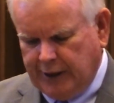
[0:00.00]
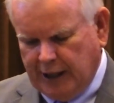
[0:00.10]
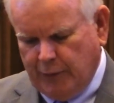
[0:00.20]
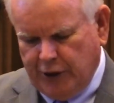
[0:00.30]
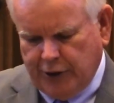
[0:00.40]

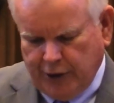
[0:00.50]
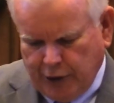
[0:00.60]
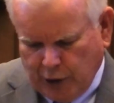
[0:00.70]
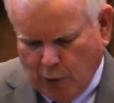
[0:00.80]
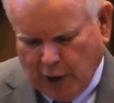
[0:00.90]
that we should
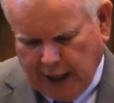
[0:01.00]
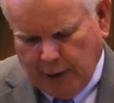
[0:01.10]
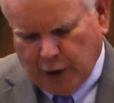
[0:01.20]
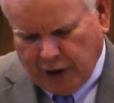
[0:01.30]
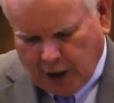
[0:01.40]
do away
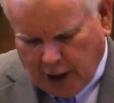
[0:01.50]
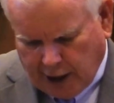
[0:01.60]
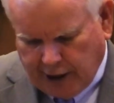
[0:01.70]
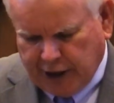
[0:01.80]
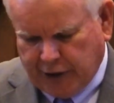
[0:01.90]
with all
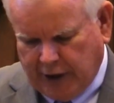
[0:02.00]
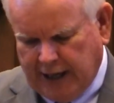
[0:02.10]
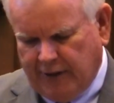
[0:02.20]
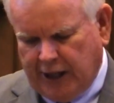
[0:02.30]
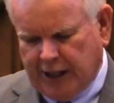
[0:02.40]
our
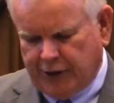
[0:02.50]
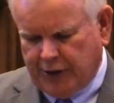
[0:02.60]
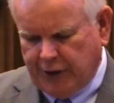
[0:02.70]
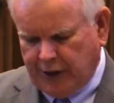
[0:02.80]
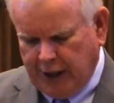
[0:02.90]

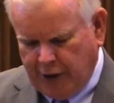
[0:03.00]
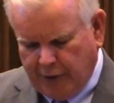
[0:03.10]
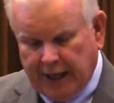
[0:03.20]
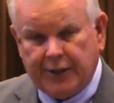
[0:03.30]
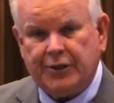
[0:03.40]
extravagances in
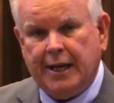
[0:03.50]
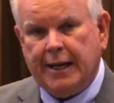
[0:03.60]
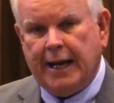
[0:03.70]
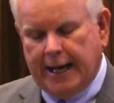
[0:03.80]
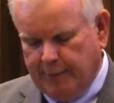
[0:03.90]
dress
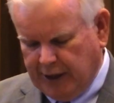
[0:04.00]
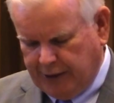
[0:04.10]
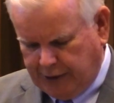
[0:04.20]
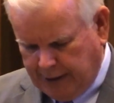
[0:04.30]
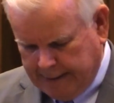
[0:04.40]
and
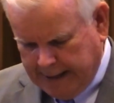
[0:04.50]
habits.